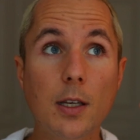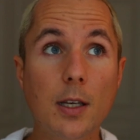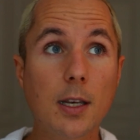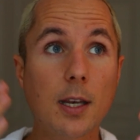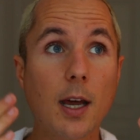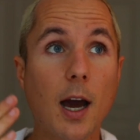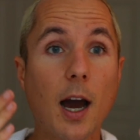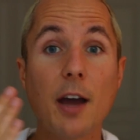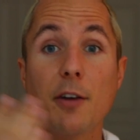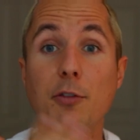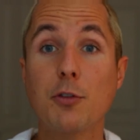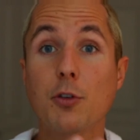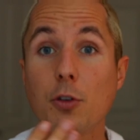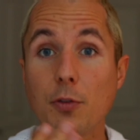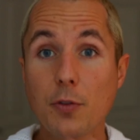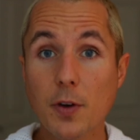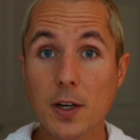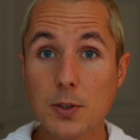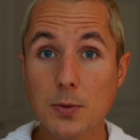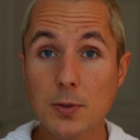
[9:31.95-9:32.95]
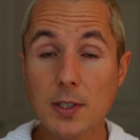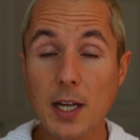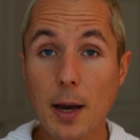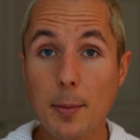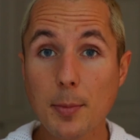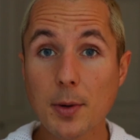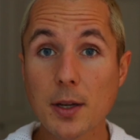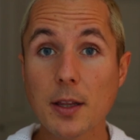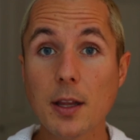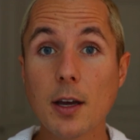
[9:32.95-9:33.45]
Thai Fruit Fest was
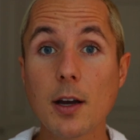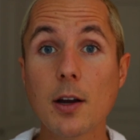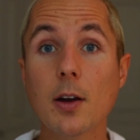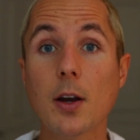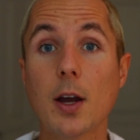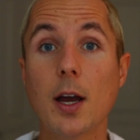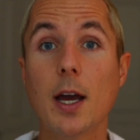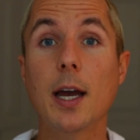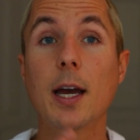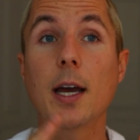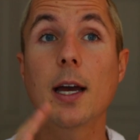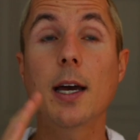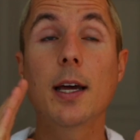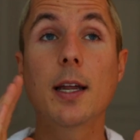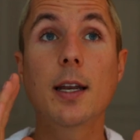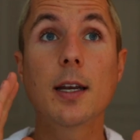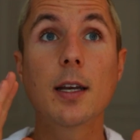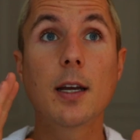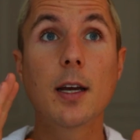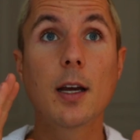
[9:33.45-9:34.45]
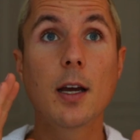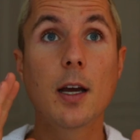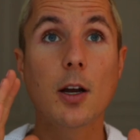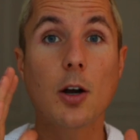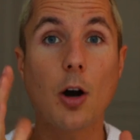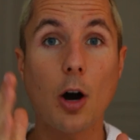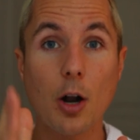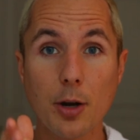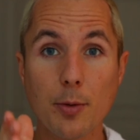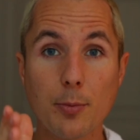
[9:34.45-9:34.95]
happening there, and
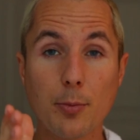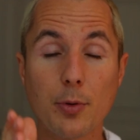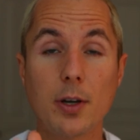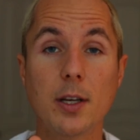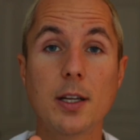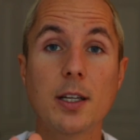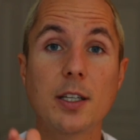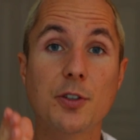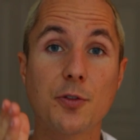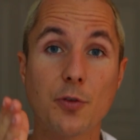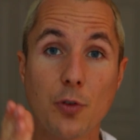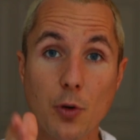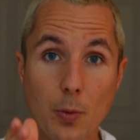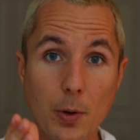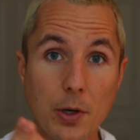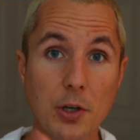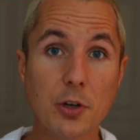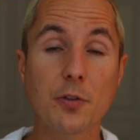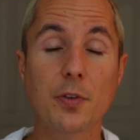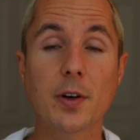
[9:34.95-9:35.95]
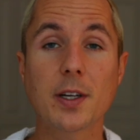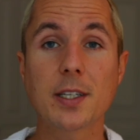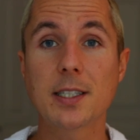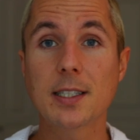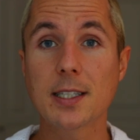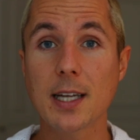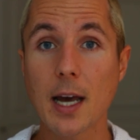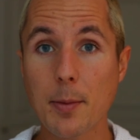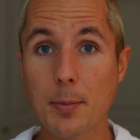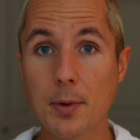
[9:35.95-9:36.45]
Connor and Brittany's Fruit Winter Fest
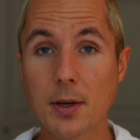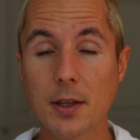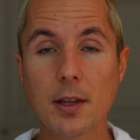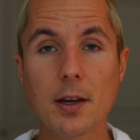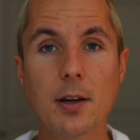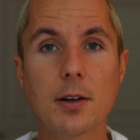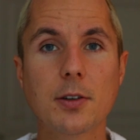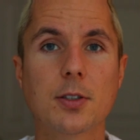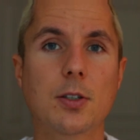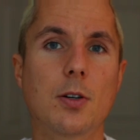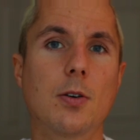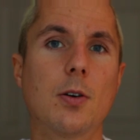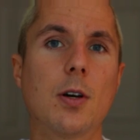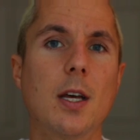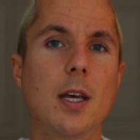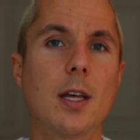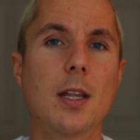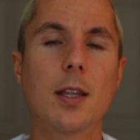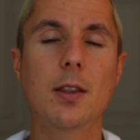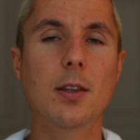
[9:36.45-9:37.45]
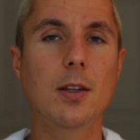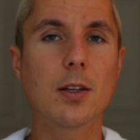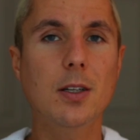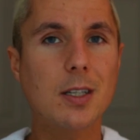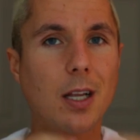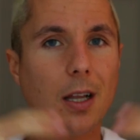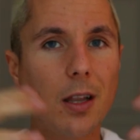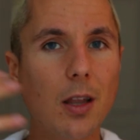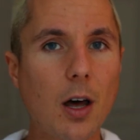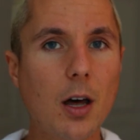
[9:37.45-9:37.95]
is happening there. So
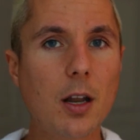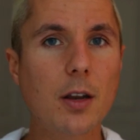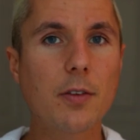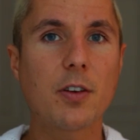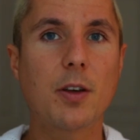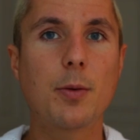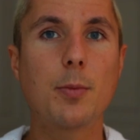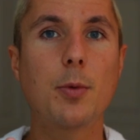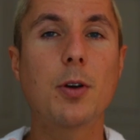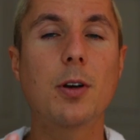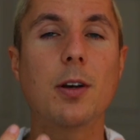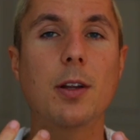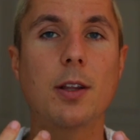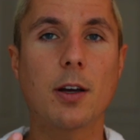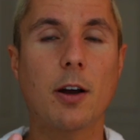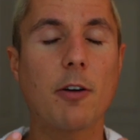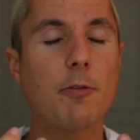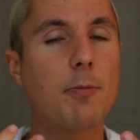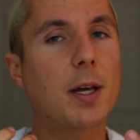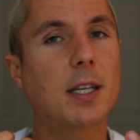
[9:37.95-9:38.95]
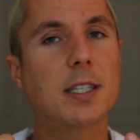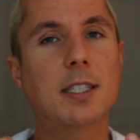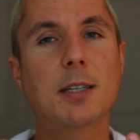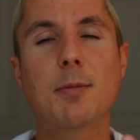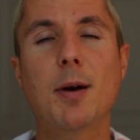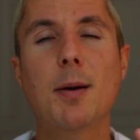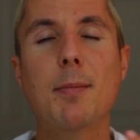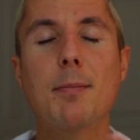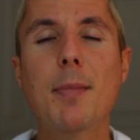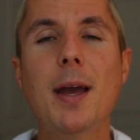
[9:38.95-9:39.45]
a lot of community there. I've met
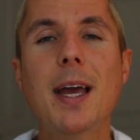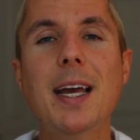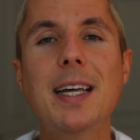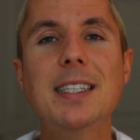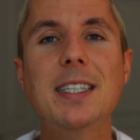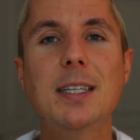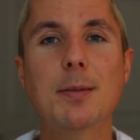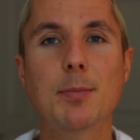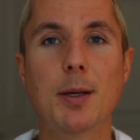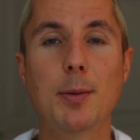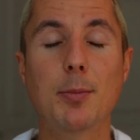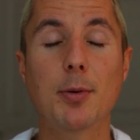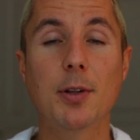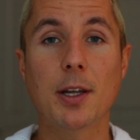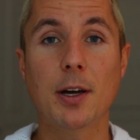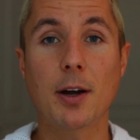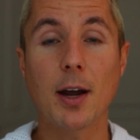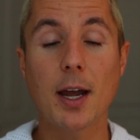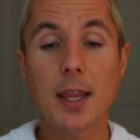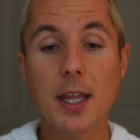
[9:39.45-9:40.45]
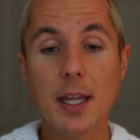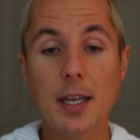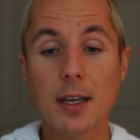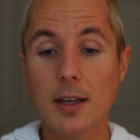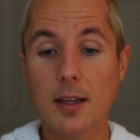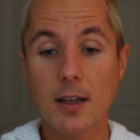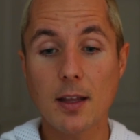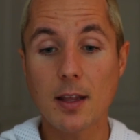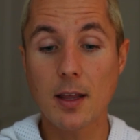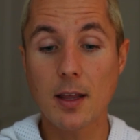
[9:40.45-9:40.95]
some amazing people there. And then